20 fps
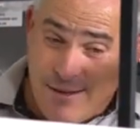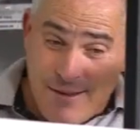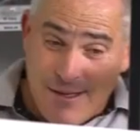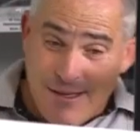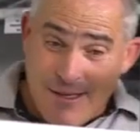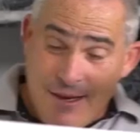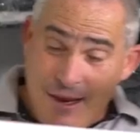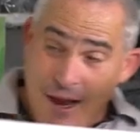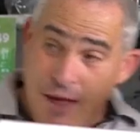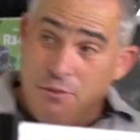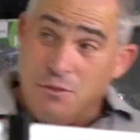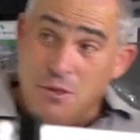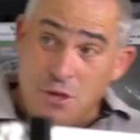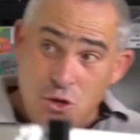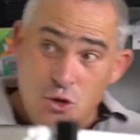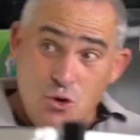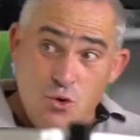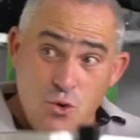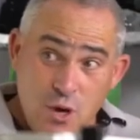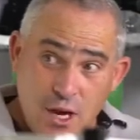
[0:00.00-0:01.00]
there's
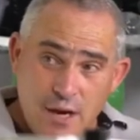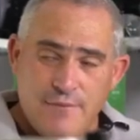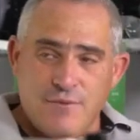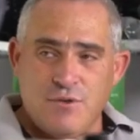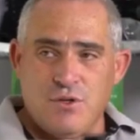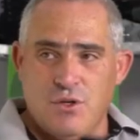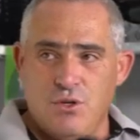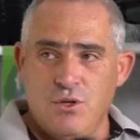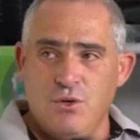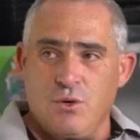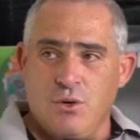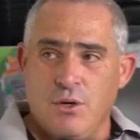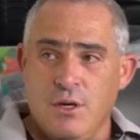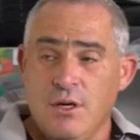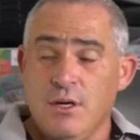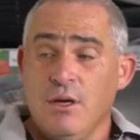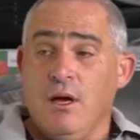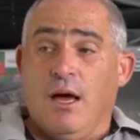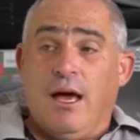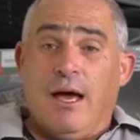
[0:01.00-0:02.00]
nothing you have to
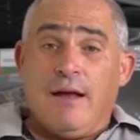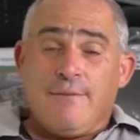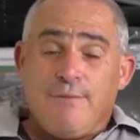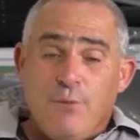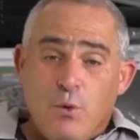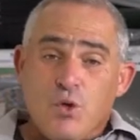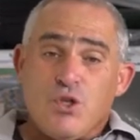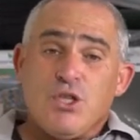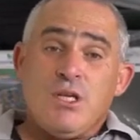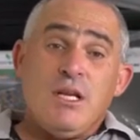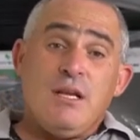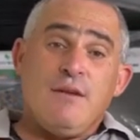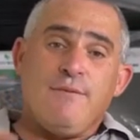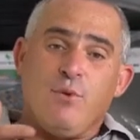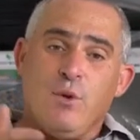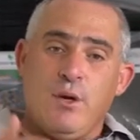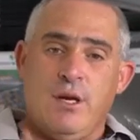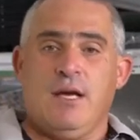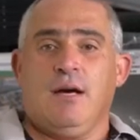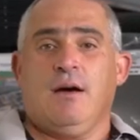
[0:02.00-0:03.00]
do. Unfortunately
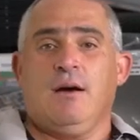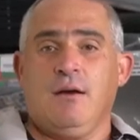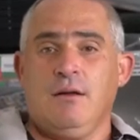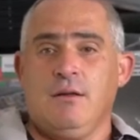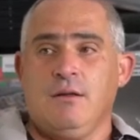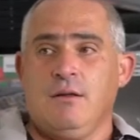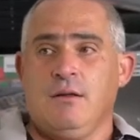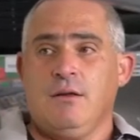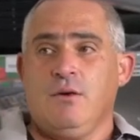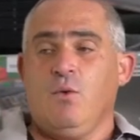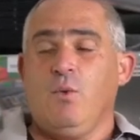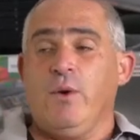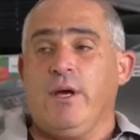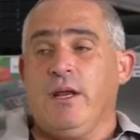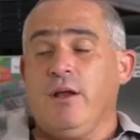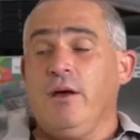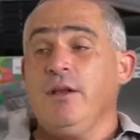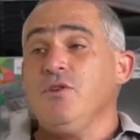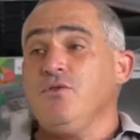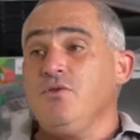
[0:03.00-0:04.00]
for now, we
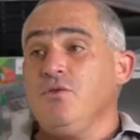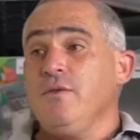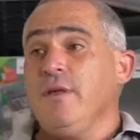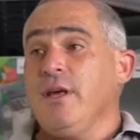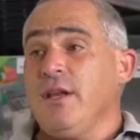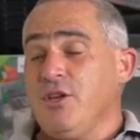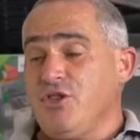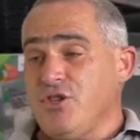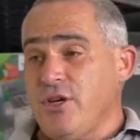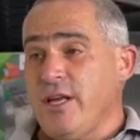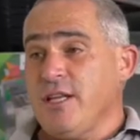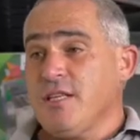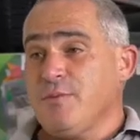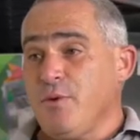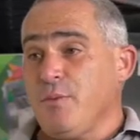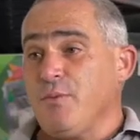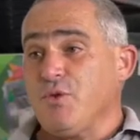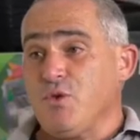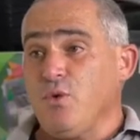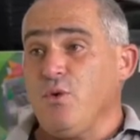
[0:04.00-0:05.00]
can only do that in
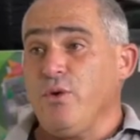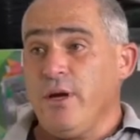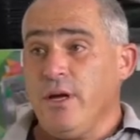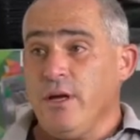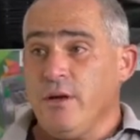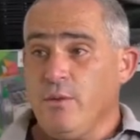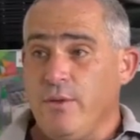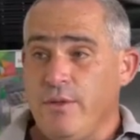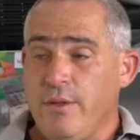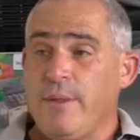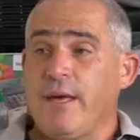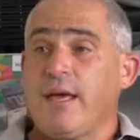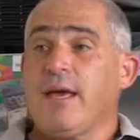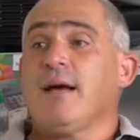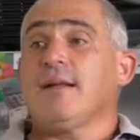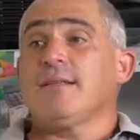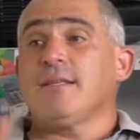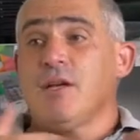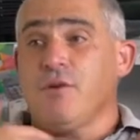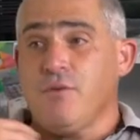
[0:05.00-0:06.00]
Johannesburg, Pretoria, within the
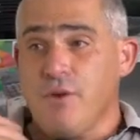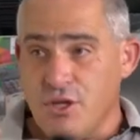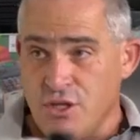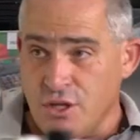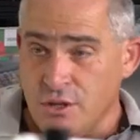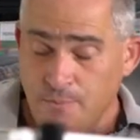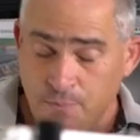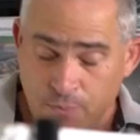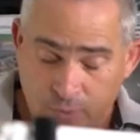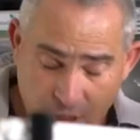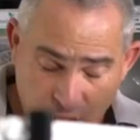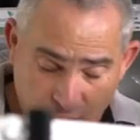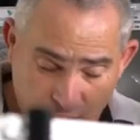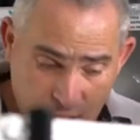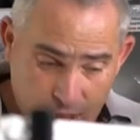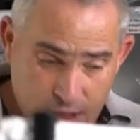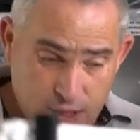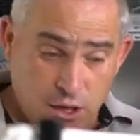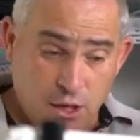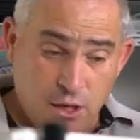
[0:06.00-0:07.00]
Gauteng region.
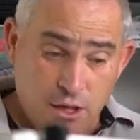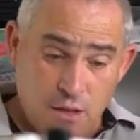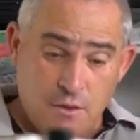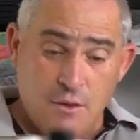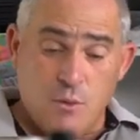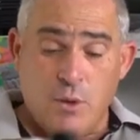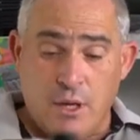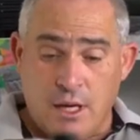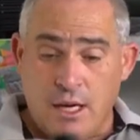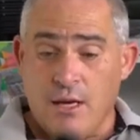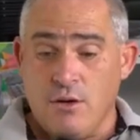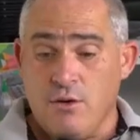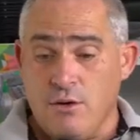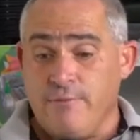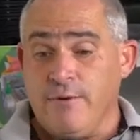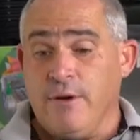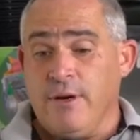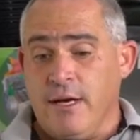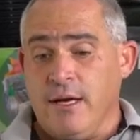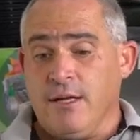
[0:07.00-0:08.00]
Okay. It's the only thing we can do
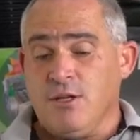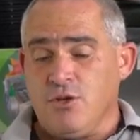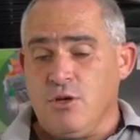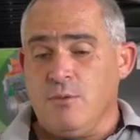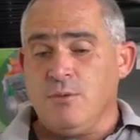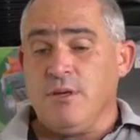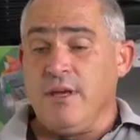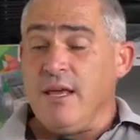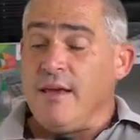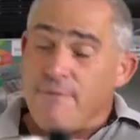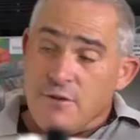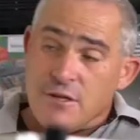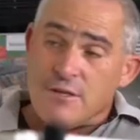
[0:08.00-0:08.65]
for now in terms of if